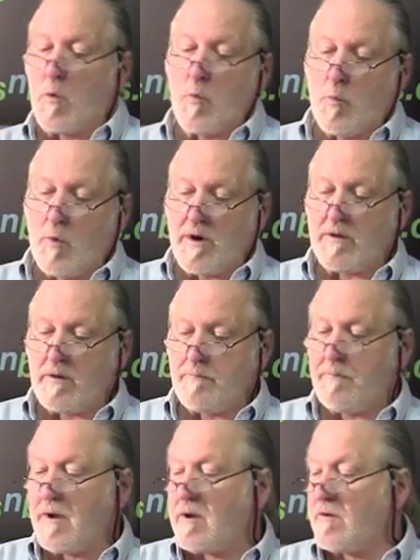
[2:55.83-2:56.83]
One of the
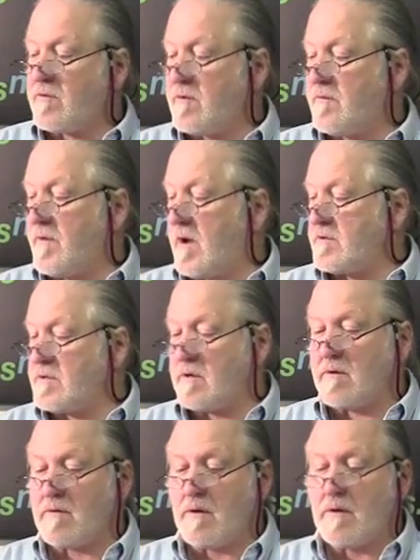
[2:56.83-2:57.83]
biggest
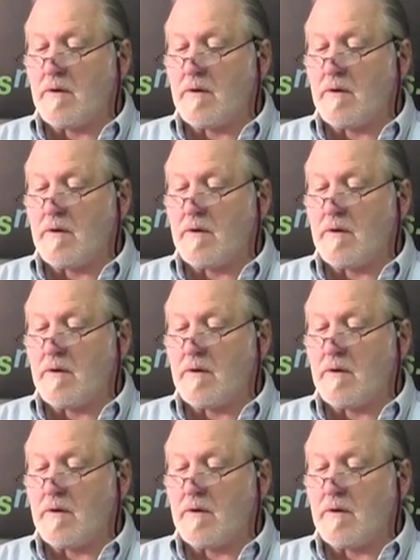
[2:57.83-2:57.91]
advantages